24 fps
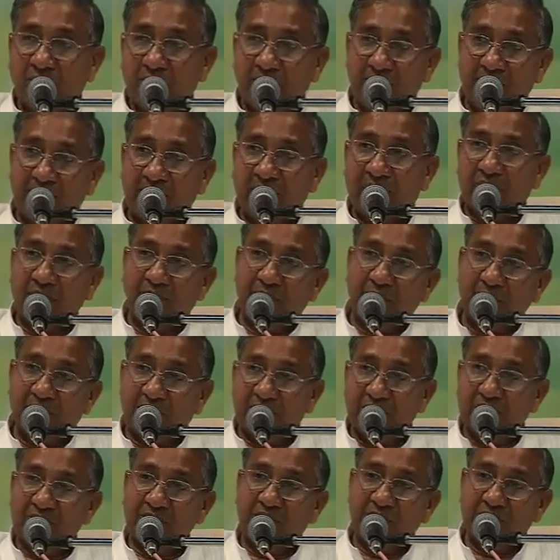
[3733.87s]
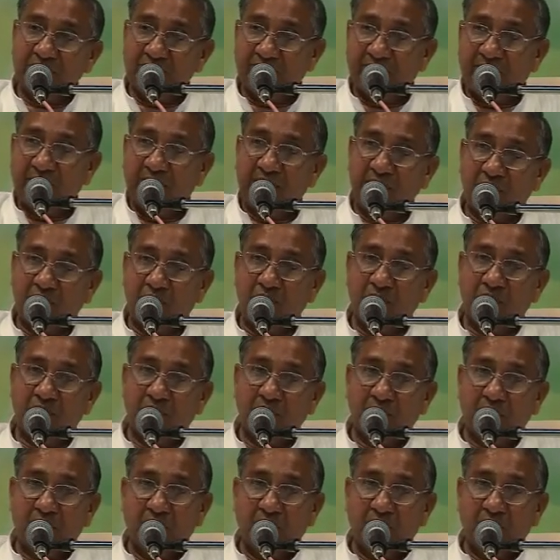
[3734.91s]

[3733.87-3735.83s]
my communication is very good.